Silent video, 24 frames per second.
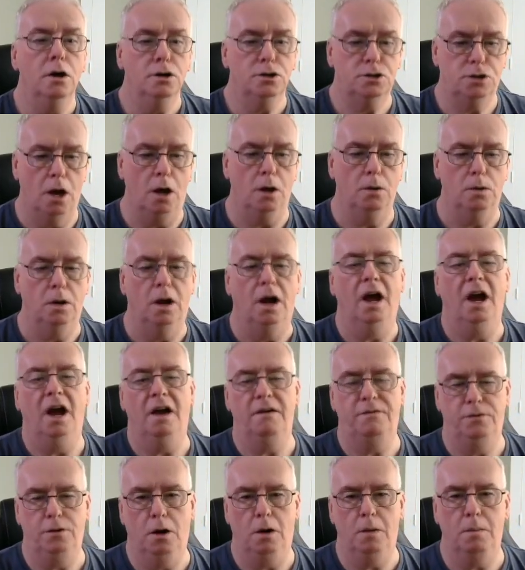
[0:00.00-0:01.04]
So
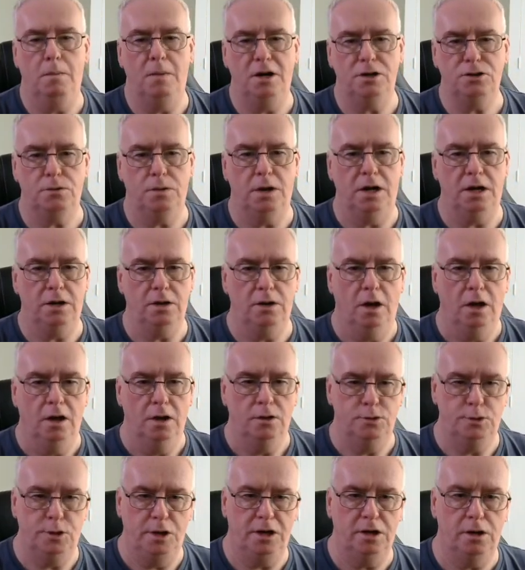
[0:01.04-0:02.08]
if you're measuring
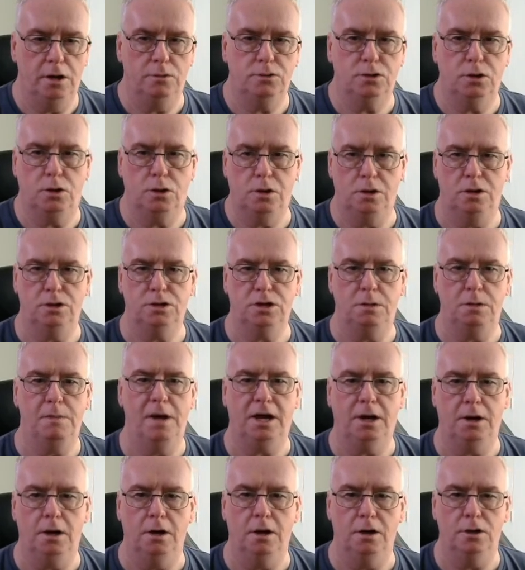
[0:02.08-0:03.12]
0 to 30
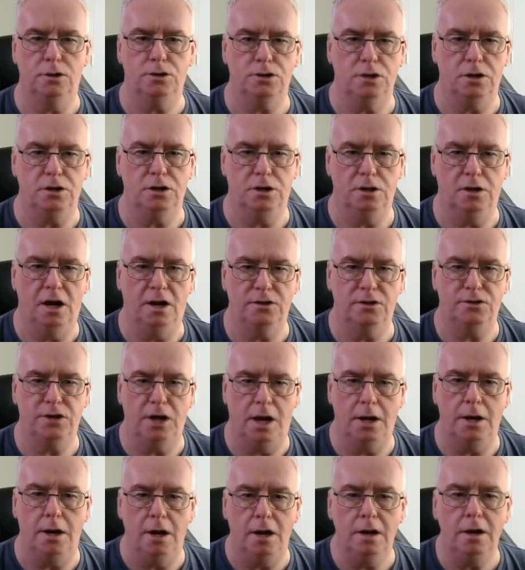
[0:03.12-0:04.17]
megahertz on your
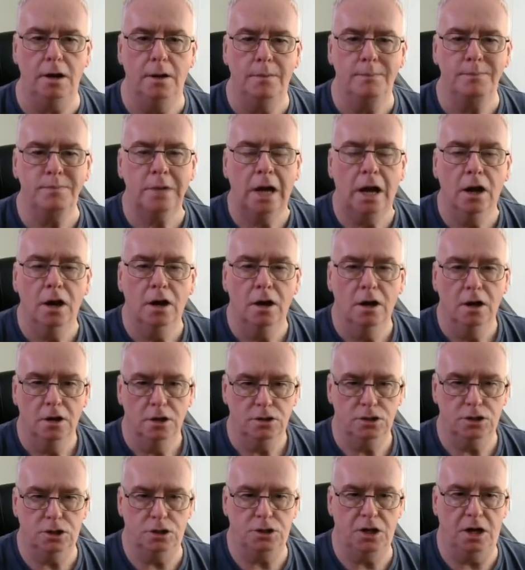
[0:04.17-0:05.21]
antenna
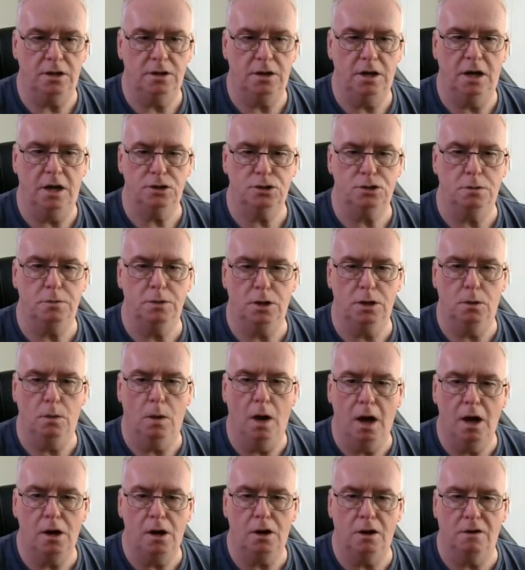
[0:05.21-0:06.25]
to check the
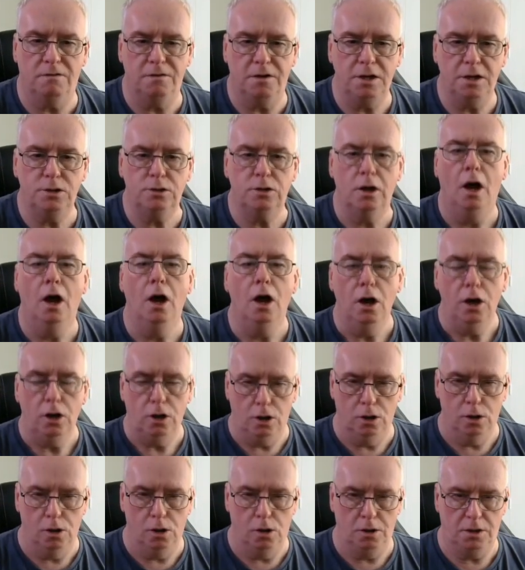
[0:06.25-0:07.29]
SWR of it,
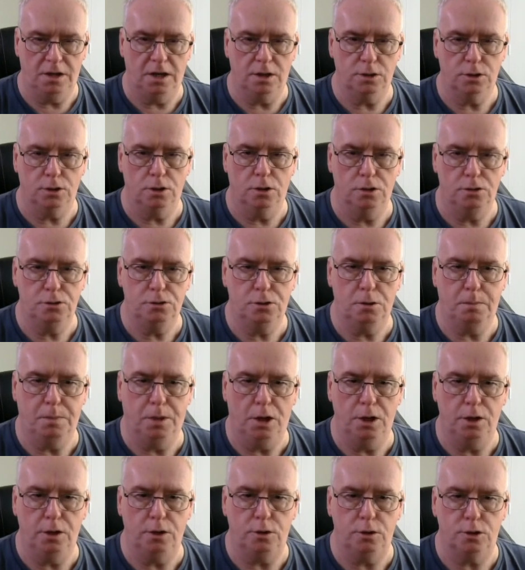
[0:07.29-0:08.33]
you'll only get 100
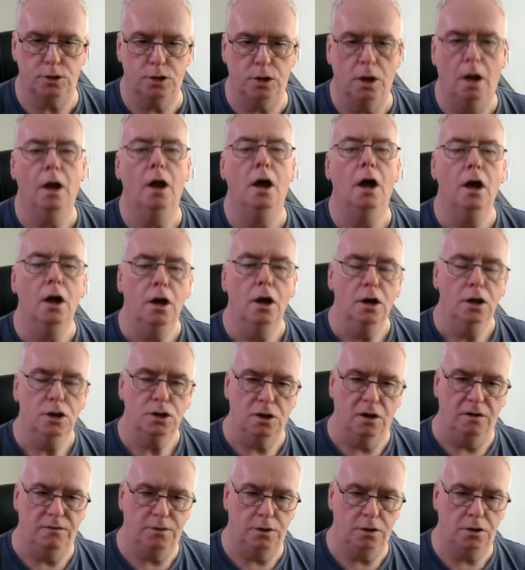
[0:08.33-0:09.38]
points.
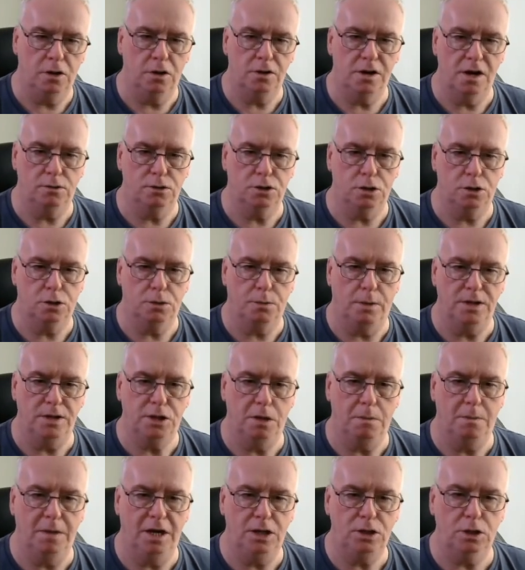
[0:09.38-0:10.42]
So if you go down to the
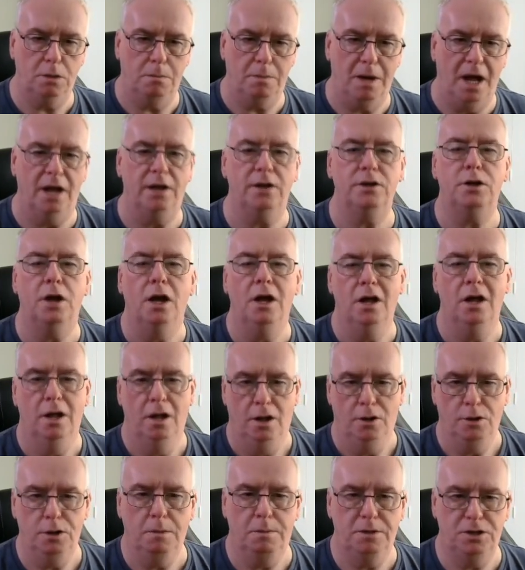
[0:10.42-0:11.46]
20 metre band,
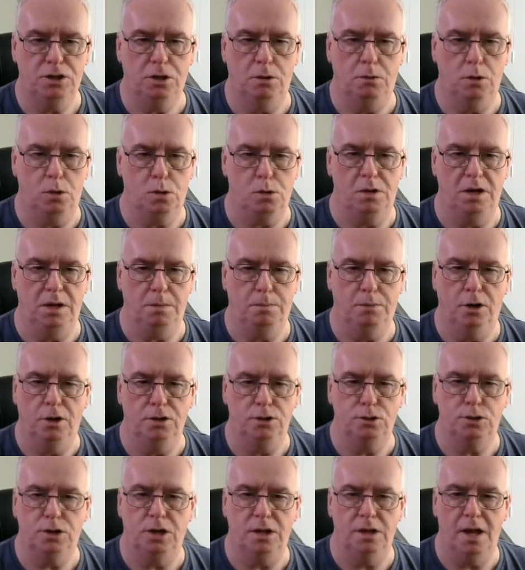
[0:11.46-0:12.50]
there'll be 2 or 3
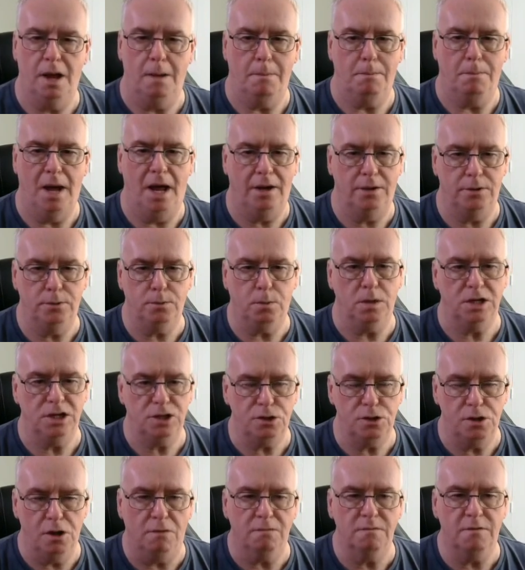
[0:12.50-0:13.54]
points in that band,
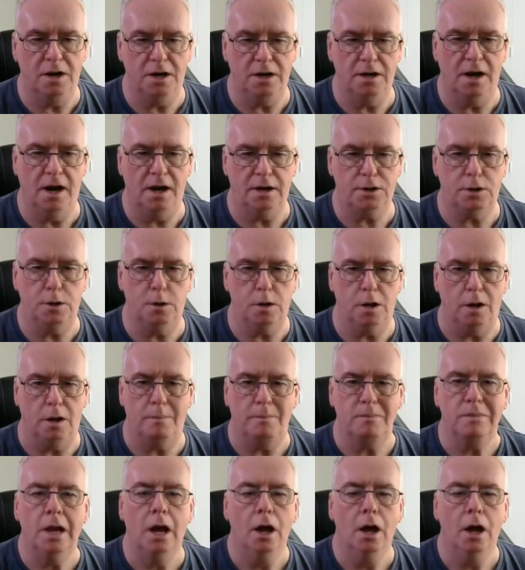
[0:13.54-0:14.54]
which is not very accurate.